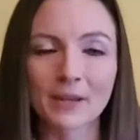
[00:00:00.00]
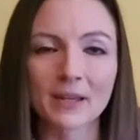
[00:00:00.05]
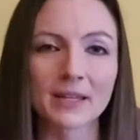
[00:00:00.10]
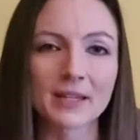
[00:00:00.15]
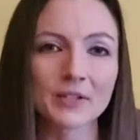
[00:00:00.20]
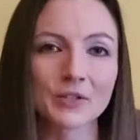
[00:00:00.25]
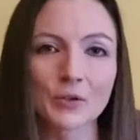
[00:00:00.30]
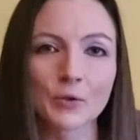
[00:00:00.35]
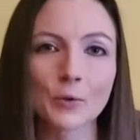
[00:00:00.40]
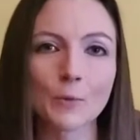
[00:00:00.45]

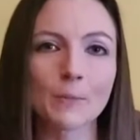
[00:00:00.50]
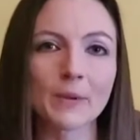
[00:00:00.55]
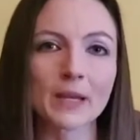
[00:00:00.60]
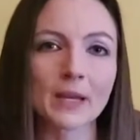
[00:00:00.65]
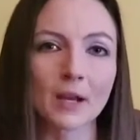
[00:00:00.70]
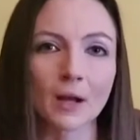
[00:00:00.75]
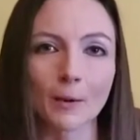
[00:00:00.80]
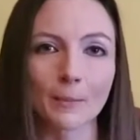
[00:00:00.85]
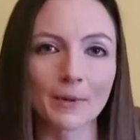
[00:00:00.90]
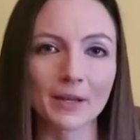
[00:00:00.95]
into
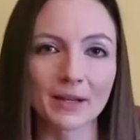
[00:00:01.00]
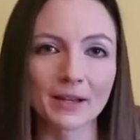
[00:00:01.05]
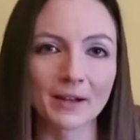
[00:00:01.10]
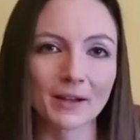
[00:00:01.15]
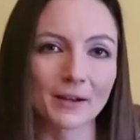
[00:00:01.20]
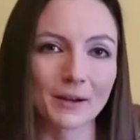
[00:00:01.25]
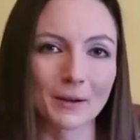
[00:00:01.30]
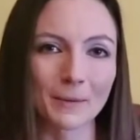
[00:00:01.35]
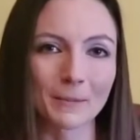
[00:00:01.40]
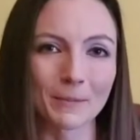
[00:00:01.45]
becoming a
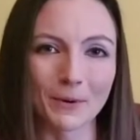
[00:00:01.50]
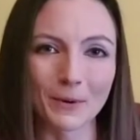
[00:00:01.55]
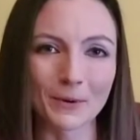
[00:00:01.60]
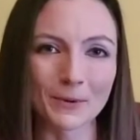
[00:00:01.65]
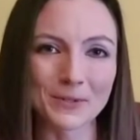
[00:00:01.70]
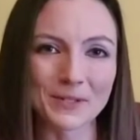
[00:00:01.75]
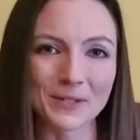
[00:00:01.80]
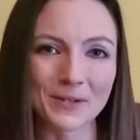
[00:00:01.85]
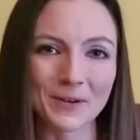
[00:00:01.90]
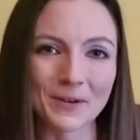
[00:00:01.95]

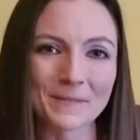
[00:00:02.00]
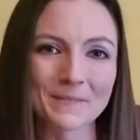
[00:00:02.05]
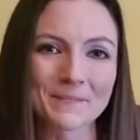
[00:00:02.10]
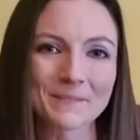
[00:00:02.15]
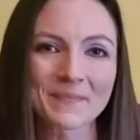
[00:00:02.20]
composer.